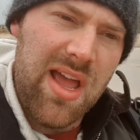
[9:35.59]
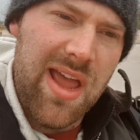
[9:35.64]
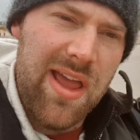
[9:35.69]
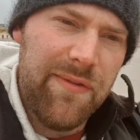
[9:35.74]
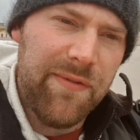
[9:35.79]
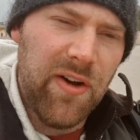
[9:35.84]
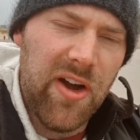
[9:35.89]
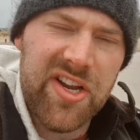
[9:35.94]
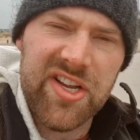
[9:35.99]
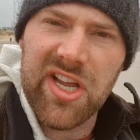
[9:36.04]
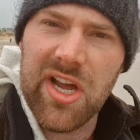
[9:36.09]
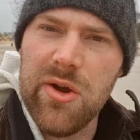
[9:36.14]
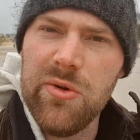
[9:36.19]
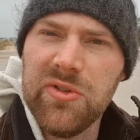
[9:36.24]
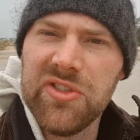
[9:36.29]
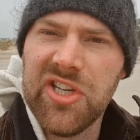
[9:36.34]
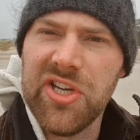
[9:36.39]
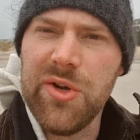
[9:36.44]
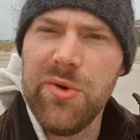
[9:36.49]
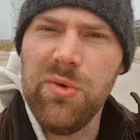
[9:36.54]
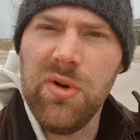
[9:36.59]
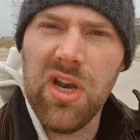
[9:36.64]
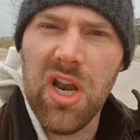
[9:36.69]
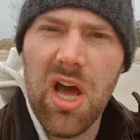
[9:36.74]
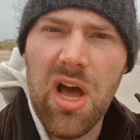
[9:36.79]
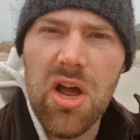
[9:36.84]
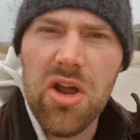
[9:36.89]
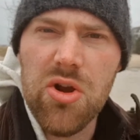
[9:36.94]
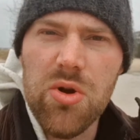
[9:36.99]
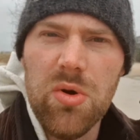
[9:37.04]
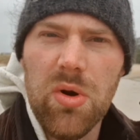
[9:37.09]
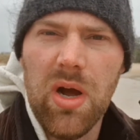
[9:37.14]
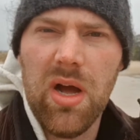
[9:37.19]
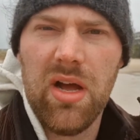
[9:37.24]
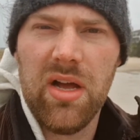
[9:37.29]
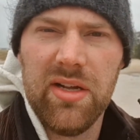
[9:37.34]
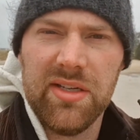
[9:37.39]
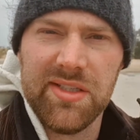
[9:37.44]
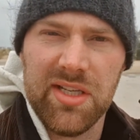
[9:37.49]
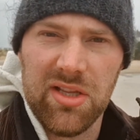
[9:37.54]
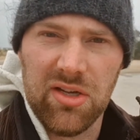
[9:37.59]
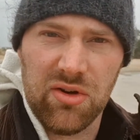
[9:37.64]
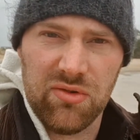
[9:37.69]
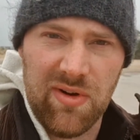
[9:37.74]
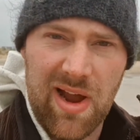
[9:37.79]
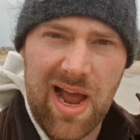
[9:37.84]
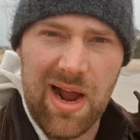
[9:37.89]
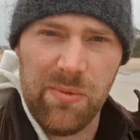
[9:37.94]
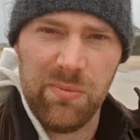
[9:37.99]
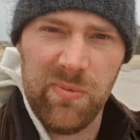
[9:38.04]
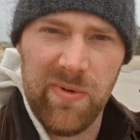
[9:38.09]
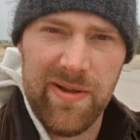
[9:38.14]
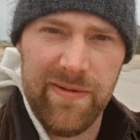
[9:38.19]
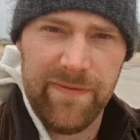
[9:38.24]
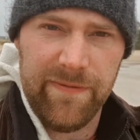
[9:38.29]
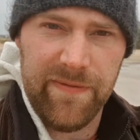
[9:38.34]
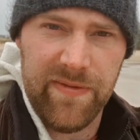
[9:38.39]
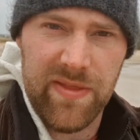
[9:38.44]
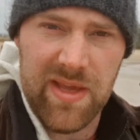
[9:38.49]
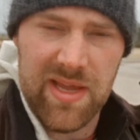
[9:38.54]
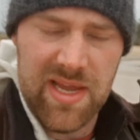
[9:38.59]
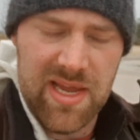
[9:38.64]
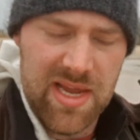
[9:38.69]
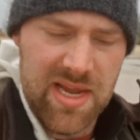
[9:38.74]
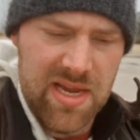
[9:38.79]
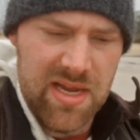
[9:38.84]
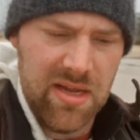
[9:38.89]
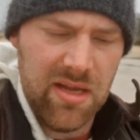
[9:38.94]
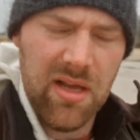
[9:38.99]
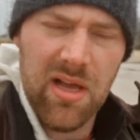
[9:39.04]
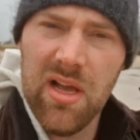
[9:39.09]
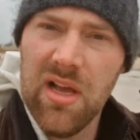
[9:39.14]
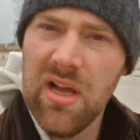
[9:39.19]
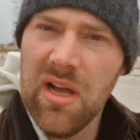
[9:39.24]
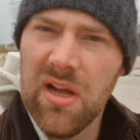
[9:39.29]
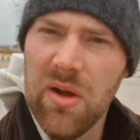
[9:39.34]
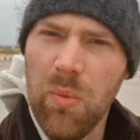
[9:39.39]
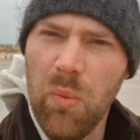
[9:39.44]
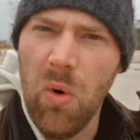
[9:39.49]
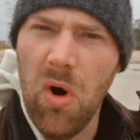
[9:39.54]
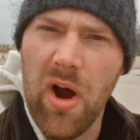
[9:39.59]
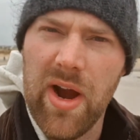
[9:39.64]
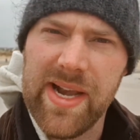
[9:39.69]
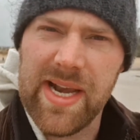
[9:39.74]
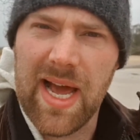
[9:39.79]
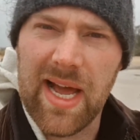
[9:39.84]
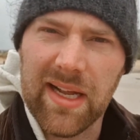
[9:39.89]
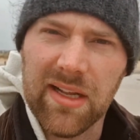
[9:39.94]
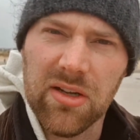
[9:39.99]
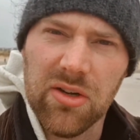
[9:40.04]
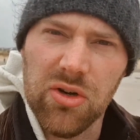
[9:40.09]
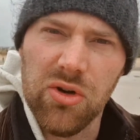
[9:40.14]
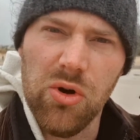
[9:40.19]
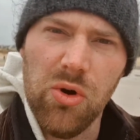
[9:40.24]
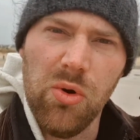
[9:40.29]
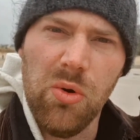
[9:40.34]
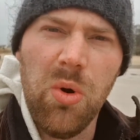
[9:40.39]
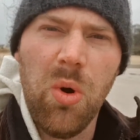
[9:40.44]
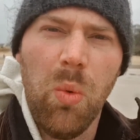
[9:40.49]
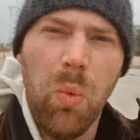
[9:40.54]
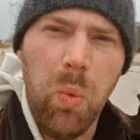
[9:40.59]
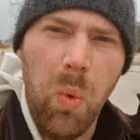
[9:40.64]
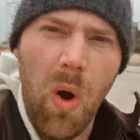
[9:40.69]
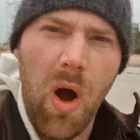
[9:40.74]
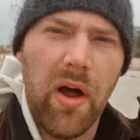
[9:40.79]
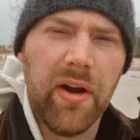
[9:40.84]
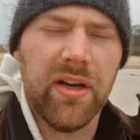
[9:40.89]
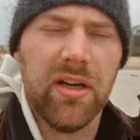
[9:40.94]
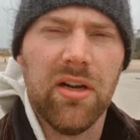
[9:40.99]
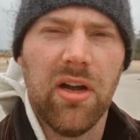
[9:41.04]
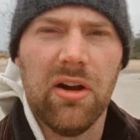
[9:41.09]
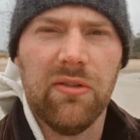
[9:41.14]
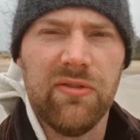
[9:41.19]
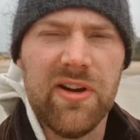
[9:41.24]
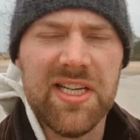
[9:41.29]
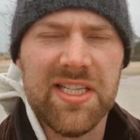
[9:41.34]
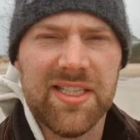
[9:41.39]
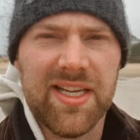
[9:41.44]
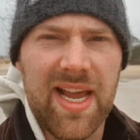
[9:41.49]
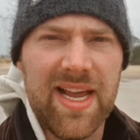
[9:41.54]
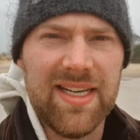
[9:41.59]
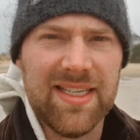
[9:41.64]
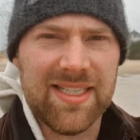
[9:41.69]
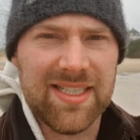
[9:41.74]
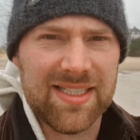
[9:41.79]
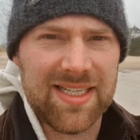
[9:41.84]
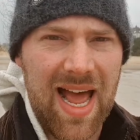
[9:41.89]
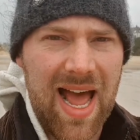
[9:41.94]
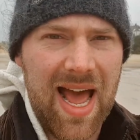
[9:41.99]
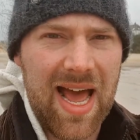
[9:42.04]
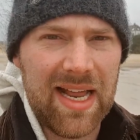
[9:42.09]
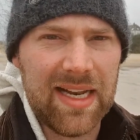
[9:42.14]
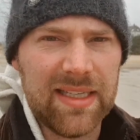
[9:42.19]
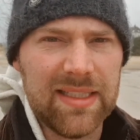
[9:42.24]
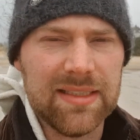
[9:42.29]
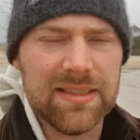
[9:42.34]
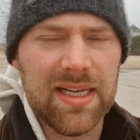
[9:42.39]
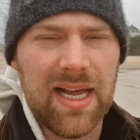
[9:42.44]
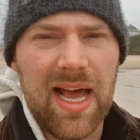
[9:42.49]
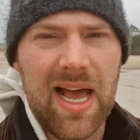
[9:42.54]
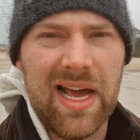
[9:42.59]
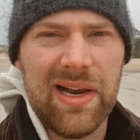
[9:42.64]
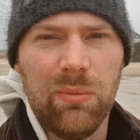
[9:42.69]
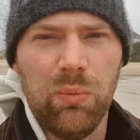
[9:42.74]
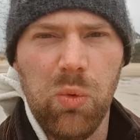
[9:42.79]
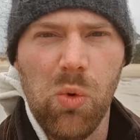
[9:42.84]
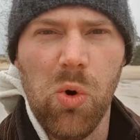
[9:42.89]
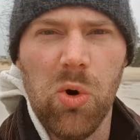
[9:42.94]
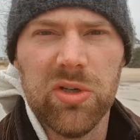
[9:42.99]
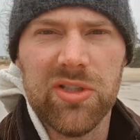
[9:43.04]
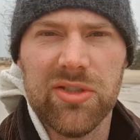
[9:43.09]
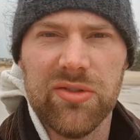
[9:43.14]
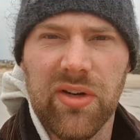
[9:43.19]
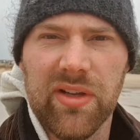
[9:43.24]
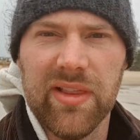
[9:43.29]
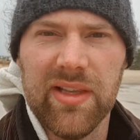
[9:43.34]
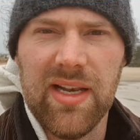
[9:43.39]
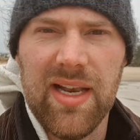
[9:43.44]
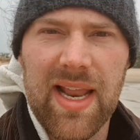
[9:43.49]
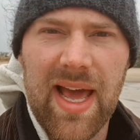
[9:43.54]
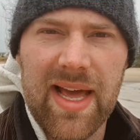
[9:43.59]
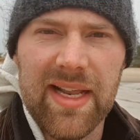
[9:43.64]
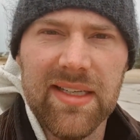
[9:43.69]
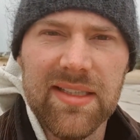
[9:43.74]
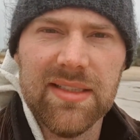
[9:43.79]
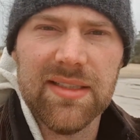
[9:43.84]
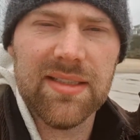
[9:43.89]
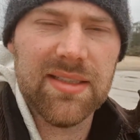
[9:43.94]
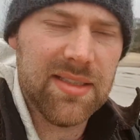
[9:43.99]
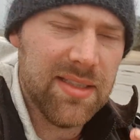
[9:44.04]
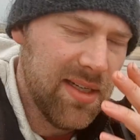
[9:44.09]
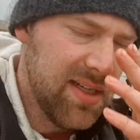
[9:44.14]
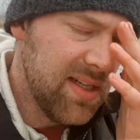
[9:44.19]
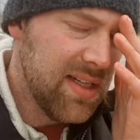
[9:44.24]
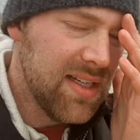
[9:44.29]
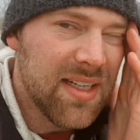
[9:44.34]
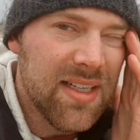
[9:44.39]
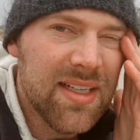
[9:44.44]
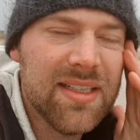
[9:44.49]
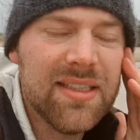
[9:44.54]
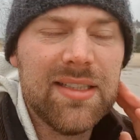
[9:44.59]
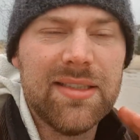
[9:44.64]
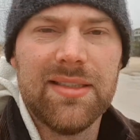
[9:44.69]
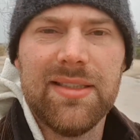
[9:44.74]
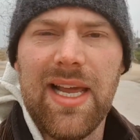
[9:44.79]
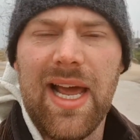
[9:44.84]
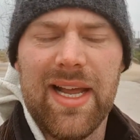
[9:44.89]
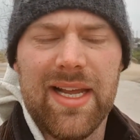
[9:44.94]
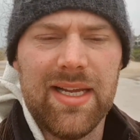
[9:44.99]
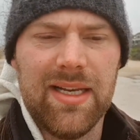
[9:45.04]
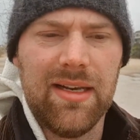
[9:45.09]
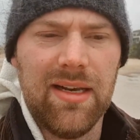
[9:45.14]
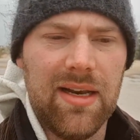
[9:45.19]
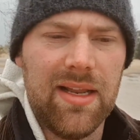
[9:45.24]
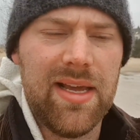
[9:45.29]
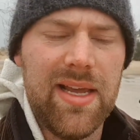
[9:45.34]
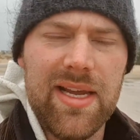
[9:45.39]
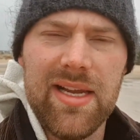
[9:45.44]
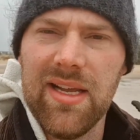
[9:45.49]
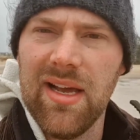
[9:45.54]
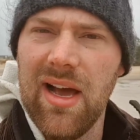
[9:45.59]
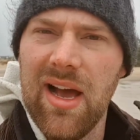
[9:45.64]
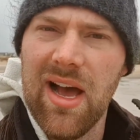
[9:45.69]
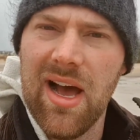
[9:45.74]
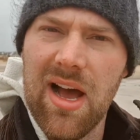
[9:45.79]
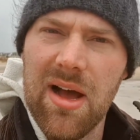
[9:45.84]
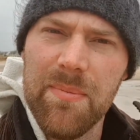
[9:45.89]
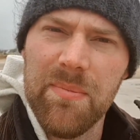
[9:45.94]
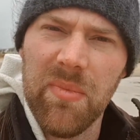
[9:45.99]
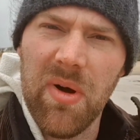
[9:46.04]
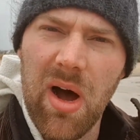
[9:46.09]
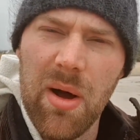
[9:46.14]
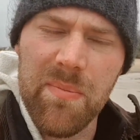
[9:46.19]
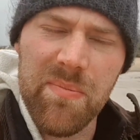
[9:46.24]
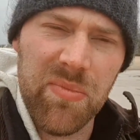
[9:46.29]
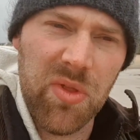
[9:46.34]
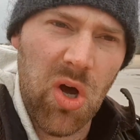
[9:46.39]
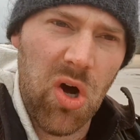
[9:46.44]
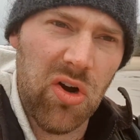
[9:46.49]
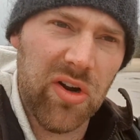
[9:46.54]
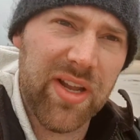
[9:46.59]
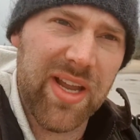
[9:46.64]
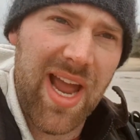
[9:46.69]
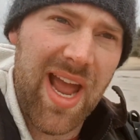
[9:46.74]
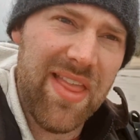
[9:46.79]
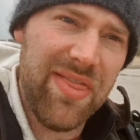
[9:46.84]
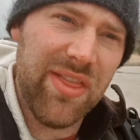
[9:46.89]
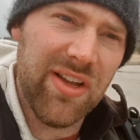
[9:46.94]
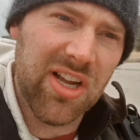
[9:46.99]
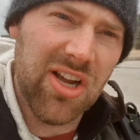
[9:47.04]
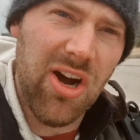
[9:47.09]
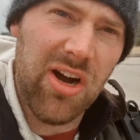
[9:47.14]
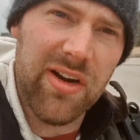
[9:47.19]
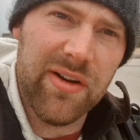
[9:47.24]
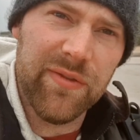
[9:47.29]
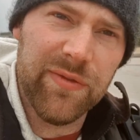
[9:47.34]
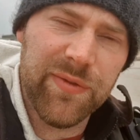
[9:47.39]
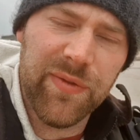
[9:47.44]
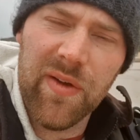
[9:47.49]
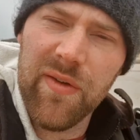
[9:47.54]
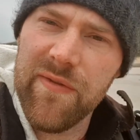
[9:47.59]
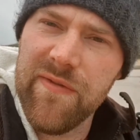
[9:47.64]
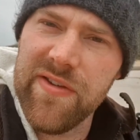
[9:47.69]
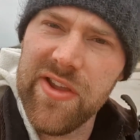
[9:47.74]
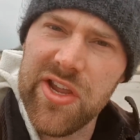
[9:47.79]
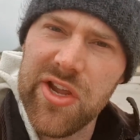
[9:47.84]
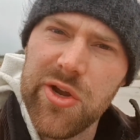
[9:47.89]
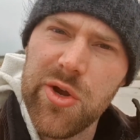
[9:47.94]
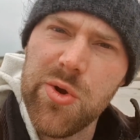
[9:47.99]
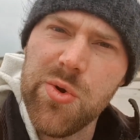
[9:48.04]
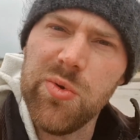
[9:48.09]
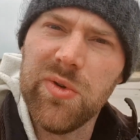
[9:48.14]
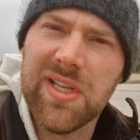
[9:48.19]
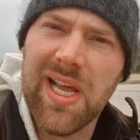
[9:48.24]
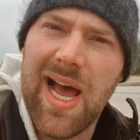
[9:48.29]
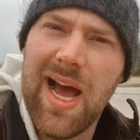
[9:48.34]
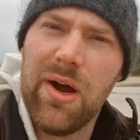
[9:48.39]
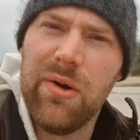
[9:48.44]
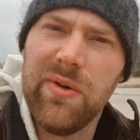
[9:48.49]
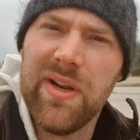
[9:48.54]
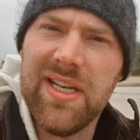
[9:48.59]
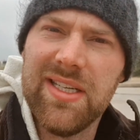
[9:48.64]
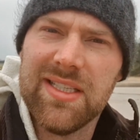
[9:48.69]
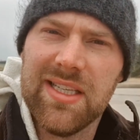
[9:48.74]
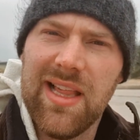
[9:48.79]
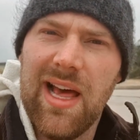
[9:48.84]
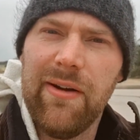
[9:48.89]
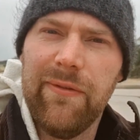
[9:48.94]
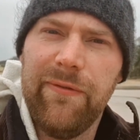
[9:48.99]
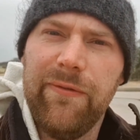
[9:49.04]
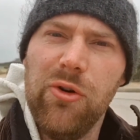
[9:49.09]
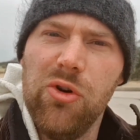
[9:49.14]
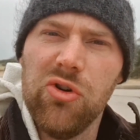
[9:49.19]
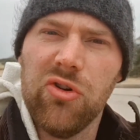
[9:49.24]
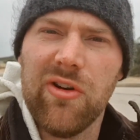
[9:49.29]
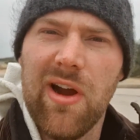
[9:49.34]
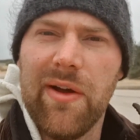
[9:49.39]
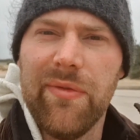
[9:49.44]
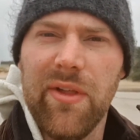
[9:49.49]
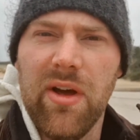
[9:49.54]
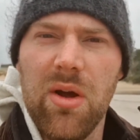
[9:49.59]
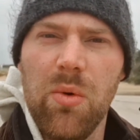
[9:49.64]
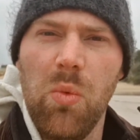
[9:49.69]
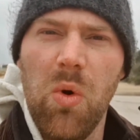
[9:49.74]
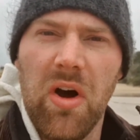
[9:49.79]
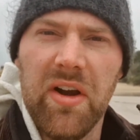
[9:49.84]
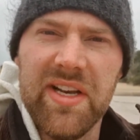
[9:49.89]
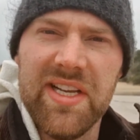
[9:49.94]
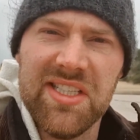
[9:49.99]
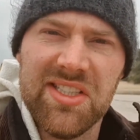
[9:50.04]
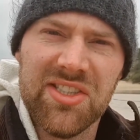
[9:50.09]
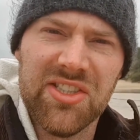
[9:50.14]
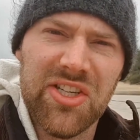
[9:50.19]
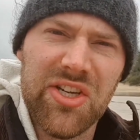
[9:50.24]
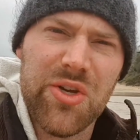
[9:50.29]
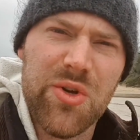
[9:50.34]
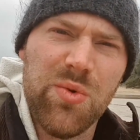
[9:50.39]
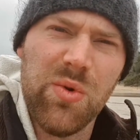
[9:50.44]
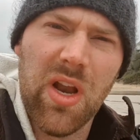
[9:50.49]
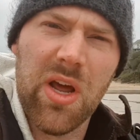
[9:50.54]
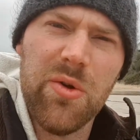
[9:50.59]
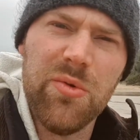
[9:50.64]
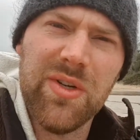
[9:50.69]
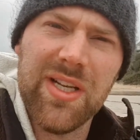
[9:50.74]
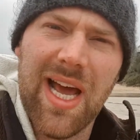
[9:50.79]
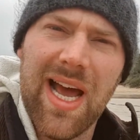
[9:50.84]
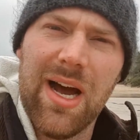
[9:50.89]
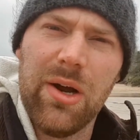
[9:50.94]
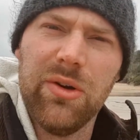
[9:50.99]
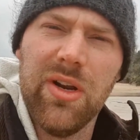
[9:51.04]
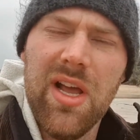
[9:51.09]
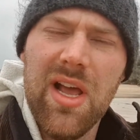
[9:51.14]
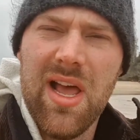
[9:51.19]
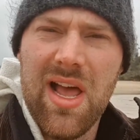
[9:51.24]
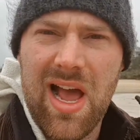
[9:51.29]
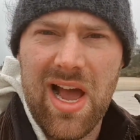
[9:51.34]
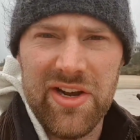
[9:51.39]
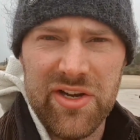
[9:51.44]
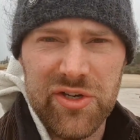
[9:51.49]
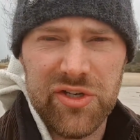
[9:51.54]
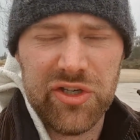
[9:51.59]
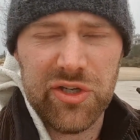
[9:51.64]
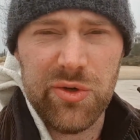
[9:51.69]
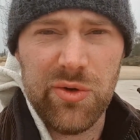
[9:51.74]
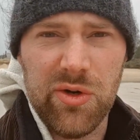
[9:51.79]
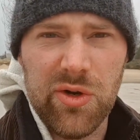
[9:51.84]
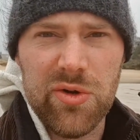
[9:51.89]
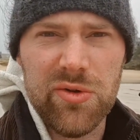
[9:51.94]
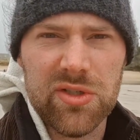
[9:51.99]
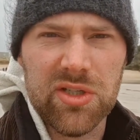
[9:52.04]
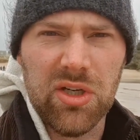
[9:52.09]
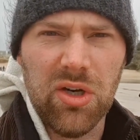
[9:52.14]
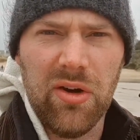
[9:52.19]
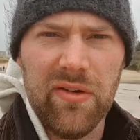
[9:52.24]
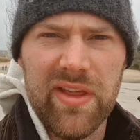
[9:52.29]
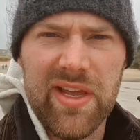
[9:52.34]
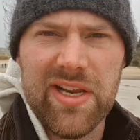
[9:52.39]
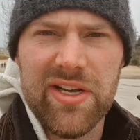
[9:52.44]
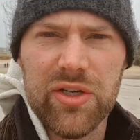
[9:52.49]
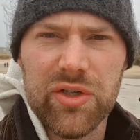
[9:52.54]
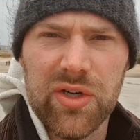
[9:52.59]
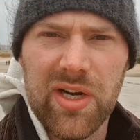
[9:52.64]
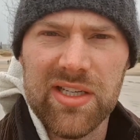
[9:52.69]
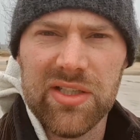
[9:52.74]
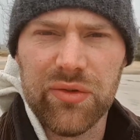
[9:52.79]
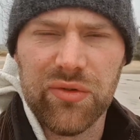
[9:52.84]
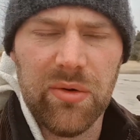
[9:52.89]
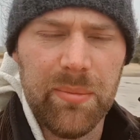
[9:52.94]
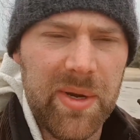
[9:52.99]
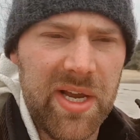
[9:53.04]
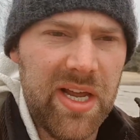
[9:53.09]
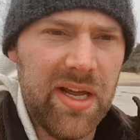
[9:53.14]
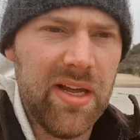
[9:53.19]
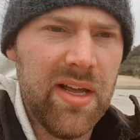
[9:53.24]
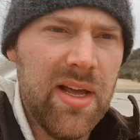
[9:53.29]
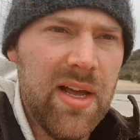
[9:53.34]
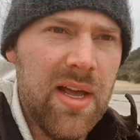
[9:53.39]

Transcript: If I go too low to the ground with the wide angle, one, I risk getting sand and water on the lens. Secondly, I'm not getting the kind of view down into that foreground that I want. It's too low down and you do lose a lot of the interest from it.